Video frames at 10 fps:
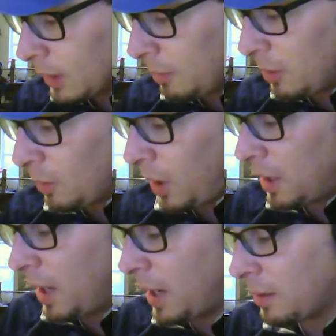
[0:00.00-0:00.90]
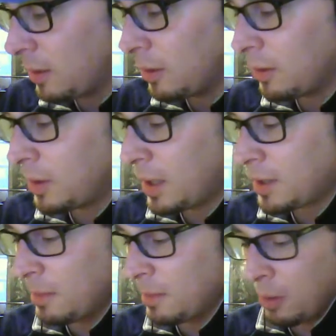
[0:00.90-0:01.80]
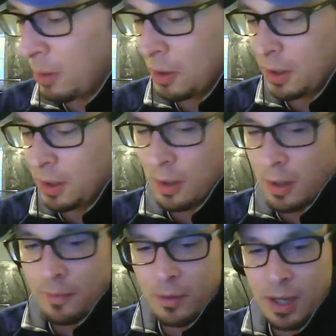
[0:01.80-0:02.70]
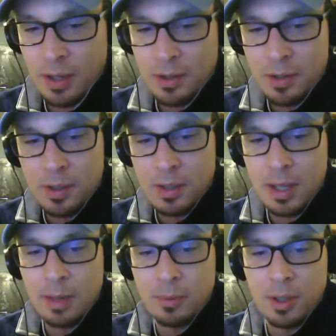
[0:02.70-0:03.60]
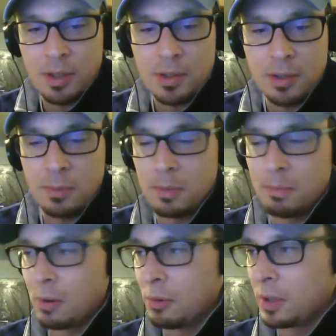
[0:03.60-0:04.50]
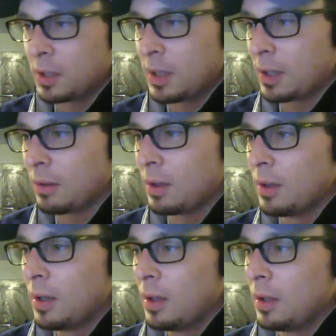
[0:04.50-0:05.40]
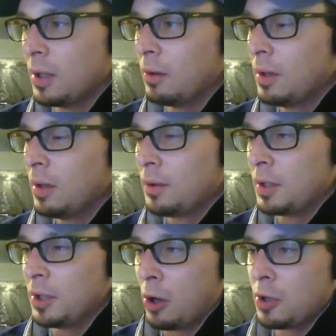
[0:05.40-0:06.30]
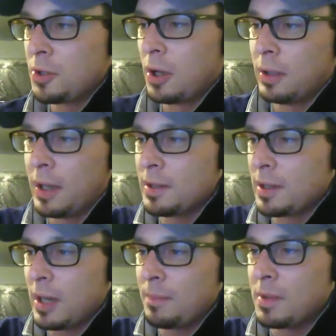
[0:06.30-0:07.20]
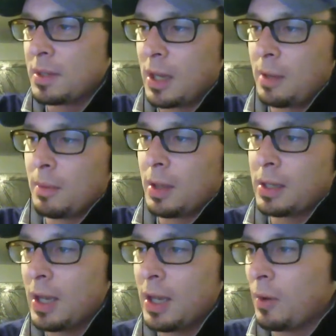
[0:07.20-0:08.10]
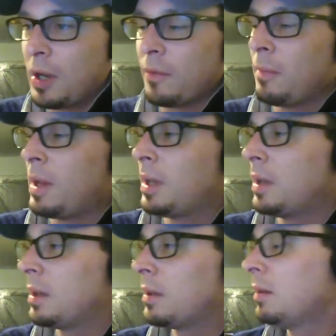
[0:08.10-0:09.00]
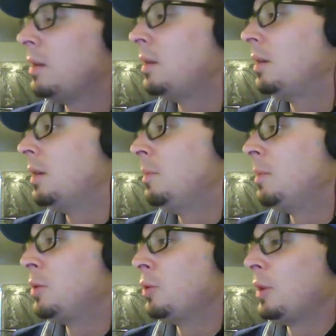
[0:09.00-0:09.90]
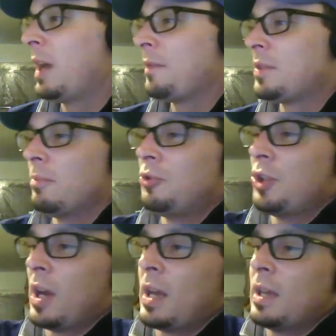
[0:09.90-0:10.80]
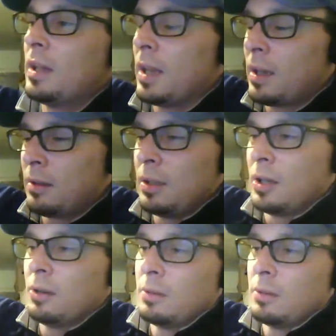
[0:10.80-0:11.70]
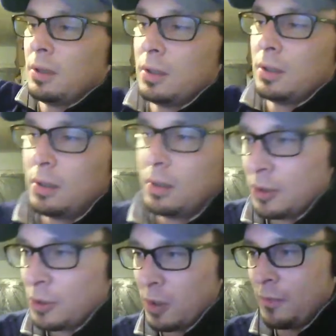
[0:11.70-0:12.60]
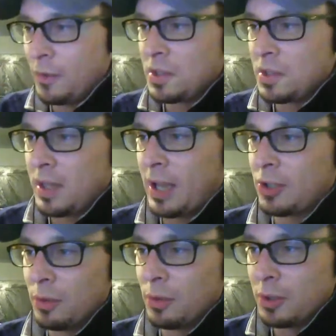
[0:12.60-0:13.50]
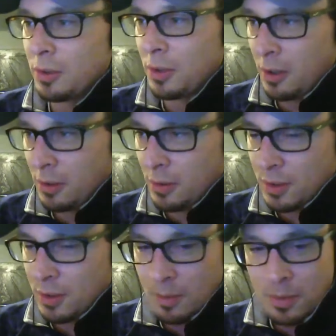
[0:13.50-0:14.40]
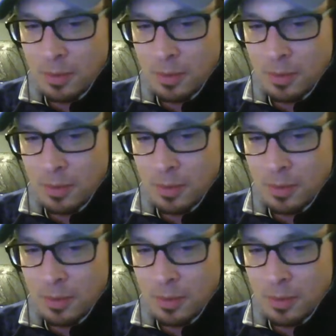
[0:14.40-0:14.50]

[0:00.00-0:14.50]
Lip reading: I mean, why not? Dude, things get boring. Every house looks the same with those stupid, boring the yard's all landscaped the same. Like, yeah, whatever, man. Like, it'd be cool to have some giant, 20-foot statue in your yard or something.